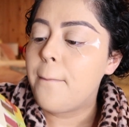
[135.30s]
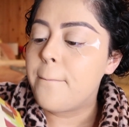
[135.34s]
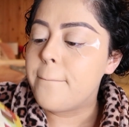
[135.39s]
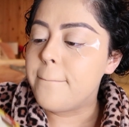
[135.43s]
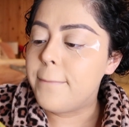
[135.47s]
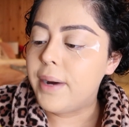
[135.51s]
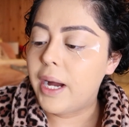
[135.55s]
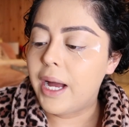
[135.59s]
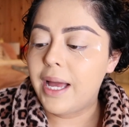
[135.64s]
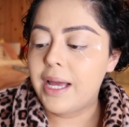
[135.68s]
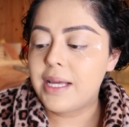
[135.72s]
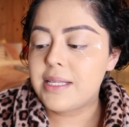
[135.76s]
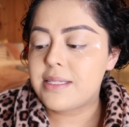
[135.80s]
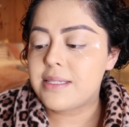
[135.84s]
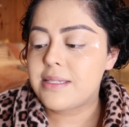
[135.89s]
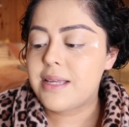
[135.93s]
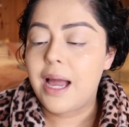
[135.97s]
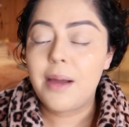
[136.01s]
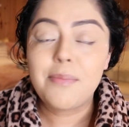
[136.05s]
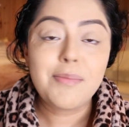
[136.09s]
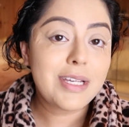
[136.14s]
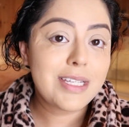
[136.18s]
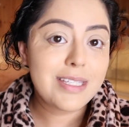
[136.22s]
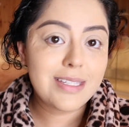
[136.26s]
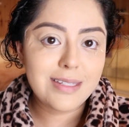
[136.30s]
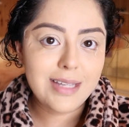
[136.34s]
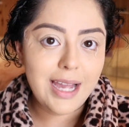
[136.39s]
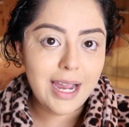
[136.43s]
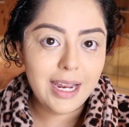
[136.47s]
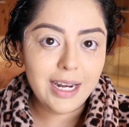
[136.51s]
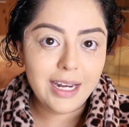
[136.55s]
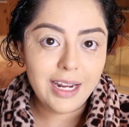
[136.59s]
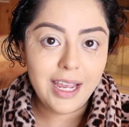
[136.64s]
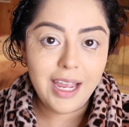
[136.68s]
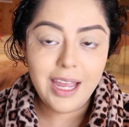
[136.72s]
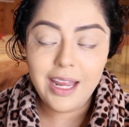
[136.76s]
But I'm
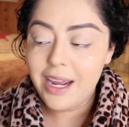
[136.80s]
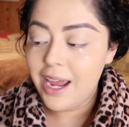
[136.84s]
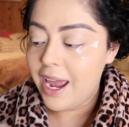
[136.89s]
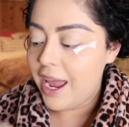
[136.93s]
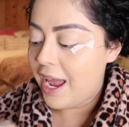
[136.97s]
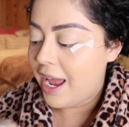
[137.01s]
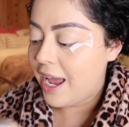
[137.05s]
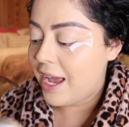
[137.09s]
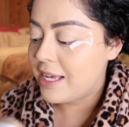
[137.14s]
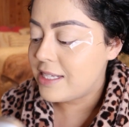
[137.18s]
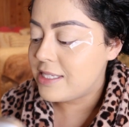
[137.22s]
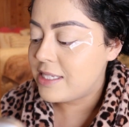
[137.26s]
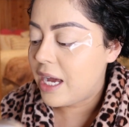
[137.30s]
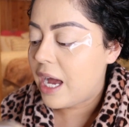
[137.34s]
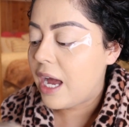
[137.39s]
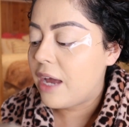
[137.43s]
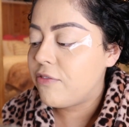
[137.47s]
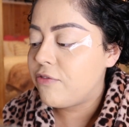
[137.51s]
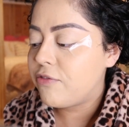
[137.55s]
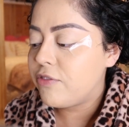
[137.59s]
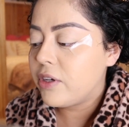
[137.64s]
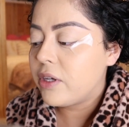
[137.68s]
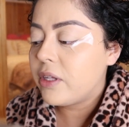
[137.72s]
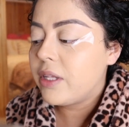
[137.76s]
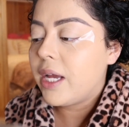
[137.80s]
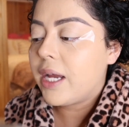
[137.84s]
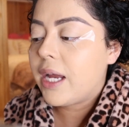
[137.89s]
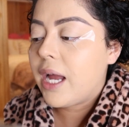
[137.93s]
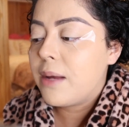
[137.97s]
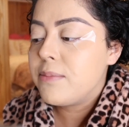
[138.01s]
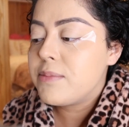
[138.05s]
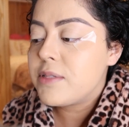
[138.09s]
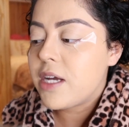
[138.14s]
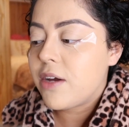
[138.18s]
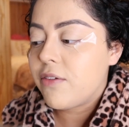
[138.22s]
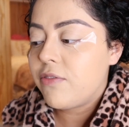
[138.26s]
excited and I feel like
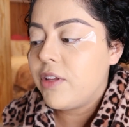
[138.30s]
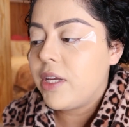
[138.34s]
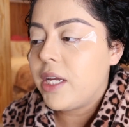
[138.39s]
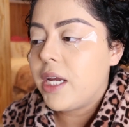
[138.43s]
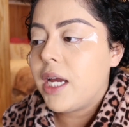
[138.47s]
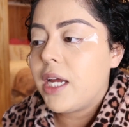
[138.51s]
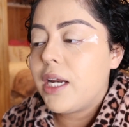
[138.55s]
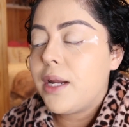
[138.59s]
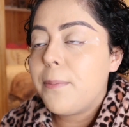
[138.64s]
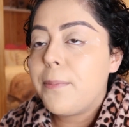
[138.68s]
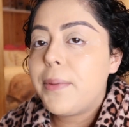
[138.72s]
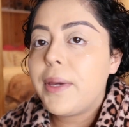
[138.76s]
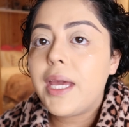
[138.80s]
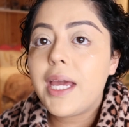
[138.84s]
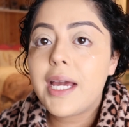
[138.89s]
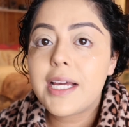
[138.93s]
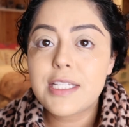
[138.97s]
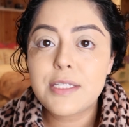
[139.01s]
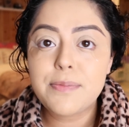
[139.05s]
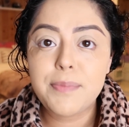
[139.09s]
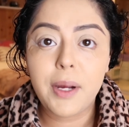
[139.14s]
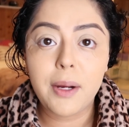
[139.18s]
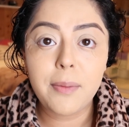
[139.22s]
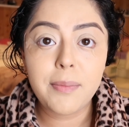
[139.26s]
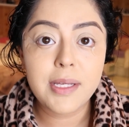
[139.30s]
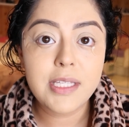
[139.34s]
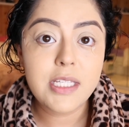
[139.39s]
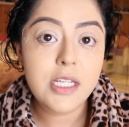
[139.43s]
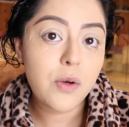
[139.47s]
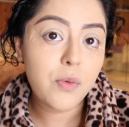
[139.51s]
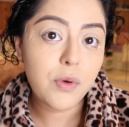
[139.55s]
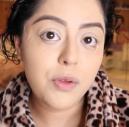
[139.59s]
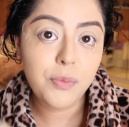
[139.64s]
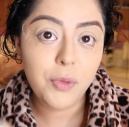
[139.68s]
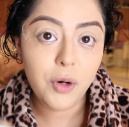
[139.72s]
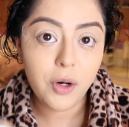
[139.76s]
I'm definitely going to be
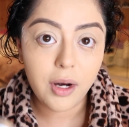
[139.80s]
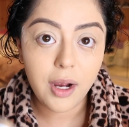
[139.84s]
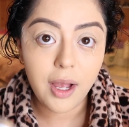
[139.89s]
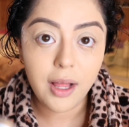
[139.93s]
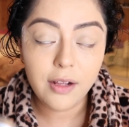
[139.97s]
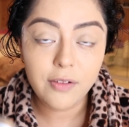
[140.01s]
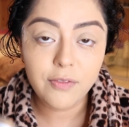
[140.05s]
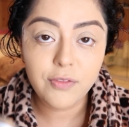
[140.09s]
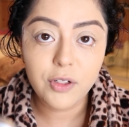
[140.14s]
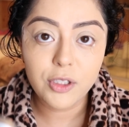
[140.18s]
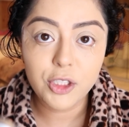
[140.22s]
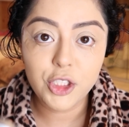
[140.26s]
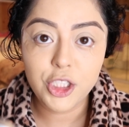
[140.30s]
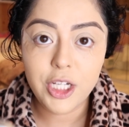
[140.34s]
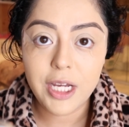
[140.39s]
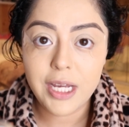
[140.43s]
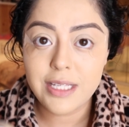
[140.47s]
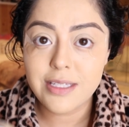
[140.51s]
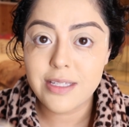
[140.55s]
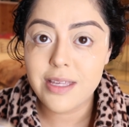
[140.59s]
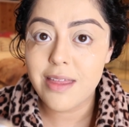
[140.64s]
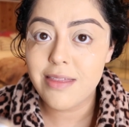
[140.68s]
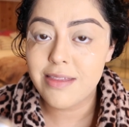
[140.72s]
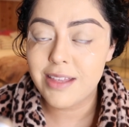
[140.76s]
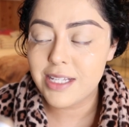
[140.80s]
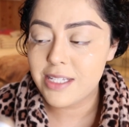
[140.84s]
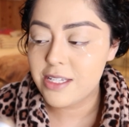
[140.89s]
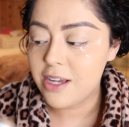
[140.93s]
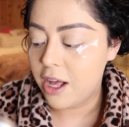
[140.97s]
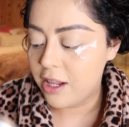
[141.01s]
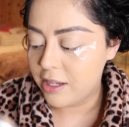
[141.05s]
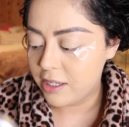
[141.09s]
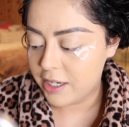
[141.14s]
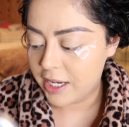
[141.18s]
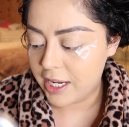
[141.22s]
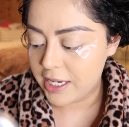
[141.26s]
experimenting with more colorful shades this
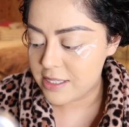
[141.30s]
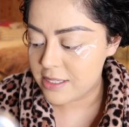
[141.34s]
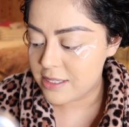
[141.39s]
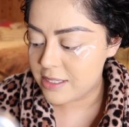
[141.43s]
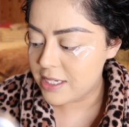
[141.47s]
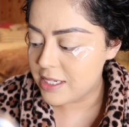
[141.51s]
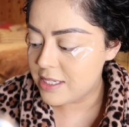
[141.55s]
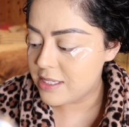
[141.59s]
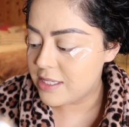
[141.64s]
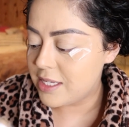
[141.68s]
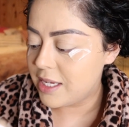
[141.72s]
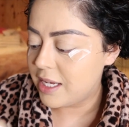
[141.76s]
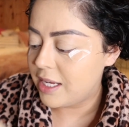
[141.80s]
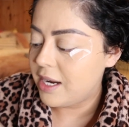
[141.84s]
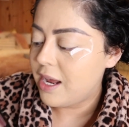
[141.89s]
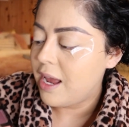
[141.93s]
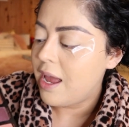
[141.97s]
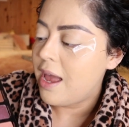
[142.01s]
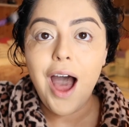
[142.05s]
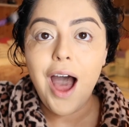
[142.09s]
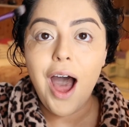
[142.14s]
holiday season.